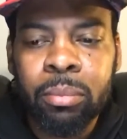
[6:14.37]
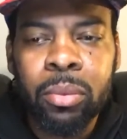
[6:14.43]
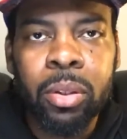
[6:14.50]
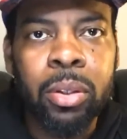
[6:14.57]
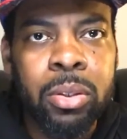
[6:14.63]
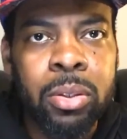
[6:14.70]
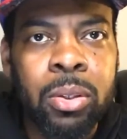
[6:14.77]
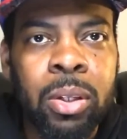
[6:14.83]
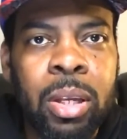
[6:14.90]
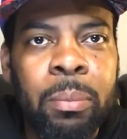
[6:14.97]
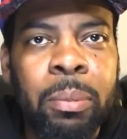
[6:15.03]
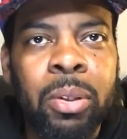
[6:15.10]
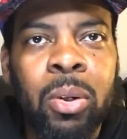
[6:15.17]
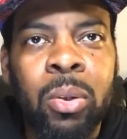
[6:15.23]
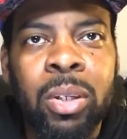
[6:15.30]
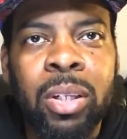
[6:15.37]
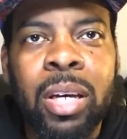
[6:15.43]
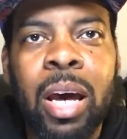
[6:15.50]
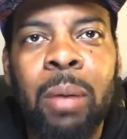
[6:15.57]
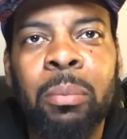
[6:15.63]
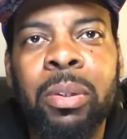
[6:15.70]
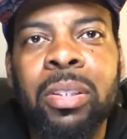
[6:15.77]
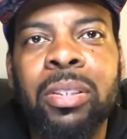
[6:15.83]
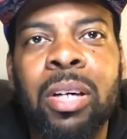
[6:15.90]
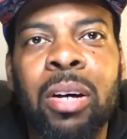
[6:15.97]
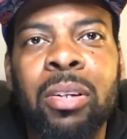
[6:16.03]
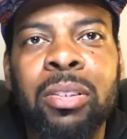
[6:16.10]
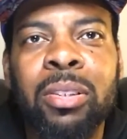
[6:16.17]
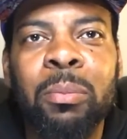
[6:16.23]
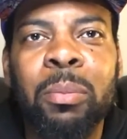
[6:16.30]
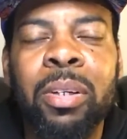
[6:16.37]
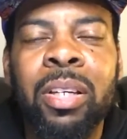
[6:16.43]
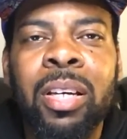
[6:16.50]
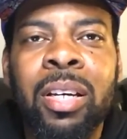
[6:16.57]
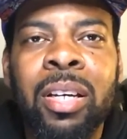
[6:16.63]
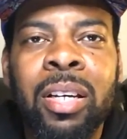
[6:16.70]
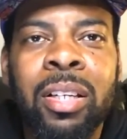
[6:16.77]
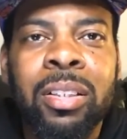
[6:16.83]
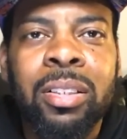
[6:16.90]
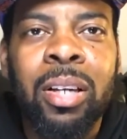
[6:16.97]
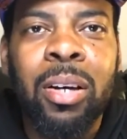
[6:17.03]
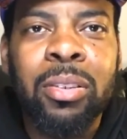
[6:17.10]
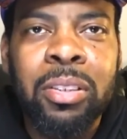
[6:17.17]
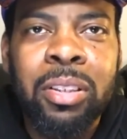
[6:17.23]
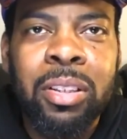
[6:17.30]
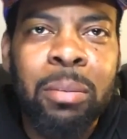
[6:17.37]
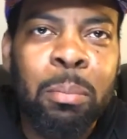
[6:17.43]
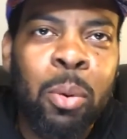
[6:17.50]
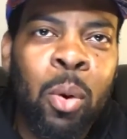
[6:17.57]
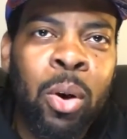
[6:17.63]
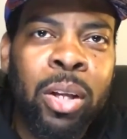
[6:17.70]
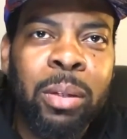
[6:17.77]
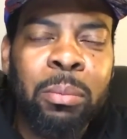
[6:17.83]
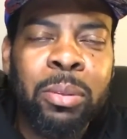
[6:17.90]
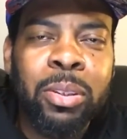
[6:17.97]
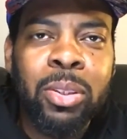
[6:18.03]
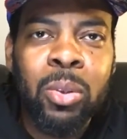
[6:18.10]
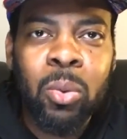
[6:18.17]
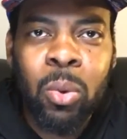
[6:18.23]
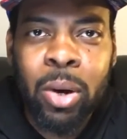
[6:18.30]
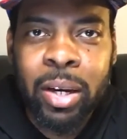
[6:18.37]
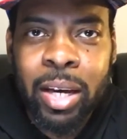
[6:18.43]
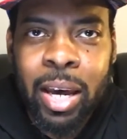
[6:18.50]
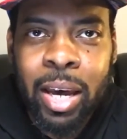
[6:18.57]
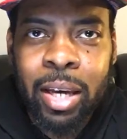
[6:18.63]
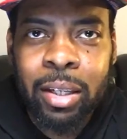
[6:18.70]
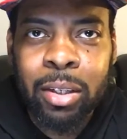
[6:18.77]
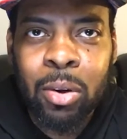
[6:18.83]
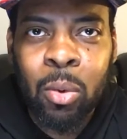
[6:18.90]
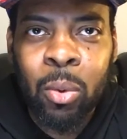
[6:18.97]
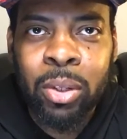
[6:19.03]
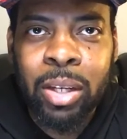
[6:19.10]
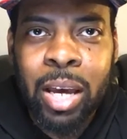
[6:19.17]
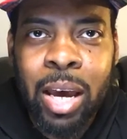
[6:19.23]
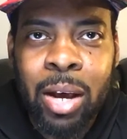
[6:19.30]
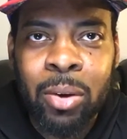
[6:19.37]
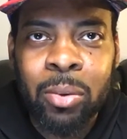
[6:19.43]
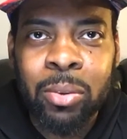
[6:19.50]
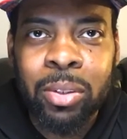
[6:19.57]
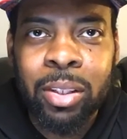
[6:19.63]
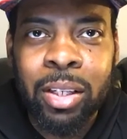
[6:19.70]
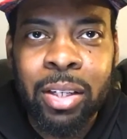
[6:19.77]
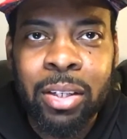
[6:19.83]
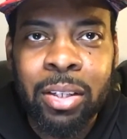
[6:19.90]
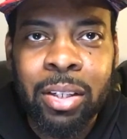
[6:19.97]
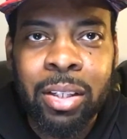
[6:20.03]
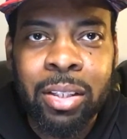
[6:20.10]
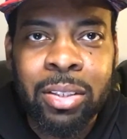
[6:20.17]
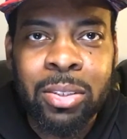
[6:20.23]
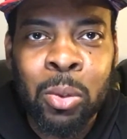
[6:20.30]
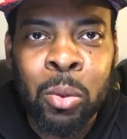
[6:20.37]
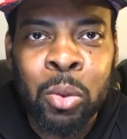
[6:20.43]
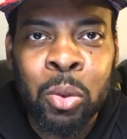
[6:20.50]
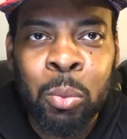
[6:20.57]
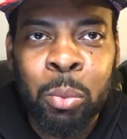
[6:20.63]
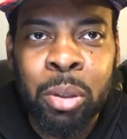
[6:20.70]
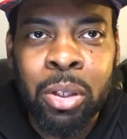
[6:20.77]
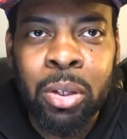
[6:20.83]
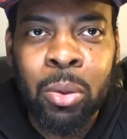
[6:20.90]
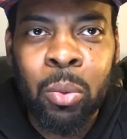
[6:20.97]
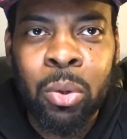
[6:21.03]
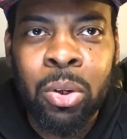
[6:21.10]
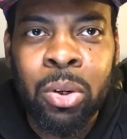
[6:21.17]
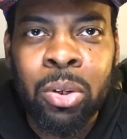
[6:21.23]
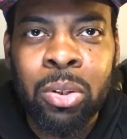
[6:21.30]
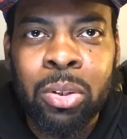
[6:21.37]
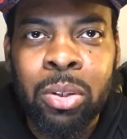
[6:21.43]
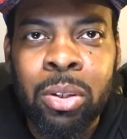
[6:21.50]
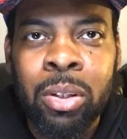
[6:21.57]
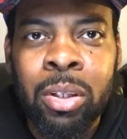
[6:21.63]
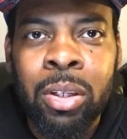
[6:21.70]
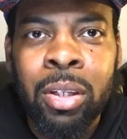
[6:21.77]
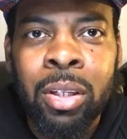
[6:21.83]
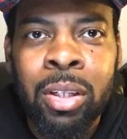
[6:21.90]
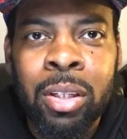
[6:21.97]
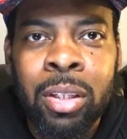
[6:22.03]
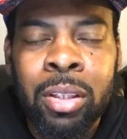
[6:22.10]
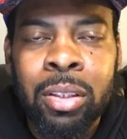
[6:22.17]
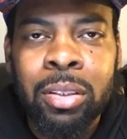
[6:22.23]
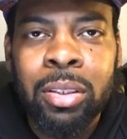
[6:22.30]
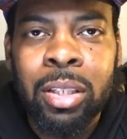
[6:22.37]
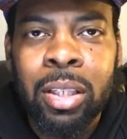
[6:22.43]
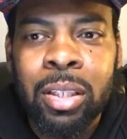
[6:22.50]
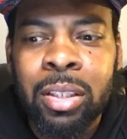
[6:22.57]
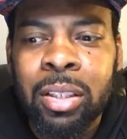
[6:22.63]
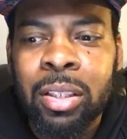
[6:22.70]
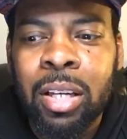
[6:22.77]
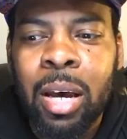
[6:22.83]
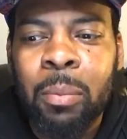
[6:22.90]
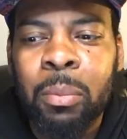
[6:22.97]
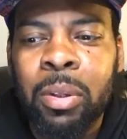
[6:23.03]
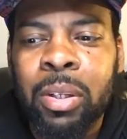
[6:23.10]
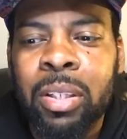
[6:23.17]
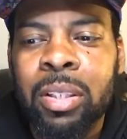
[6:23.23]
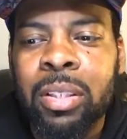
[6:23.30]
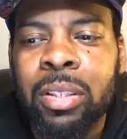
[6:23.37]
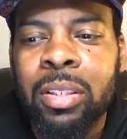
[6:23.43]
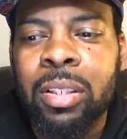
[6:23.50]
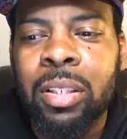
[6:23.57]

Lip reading: So let me know in the comments. Talk to me. Talk to your boy. Let me see who I got going out there in social media world. Checking the comments.